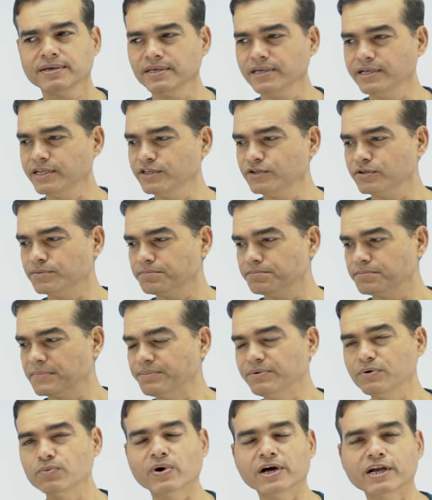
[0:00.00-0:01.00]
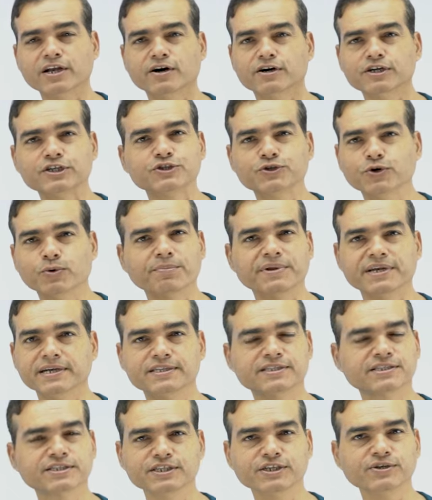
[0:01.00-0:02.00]
In maybe 1 or 2
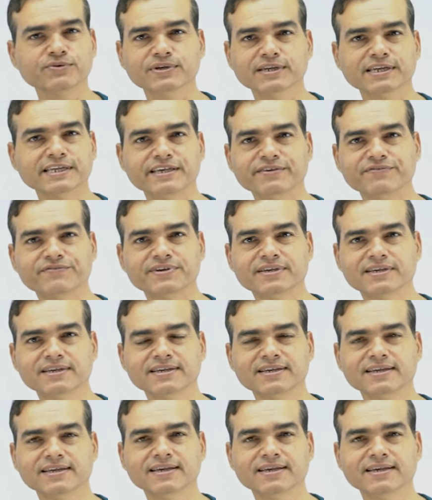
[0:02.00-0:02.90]
minutes, you leave.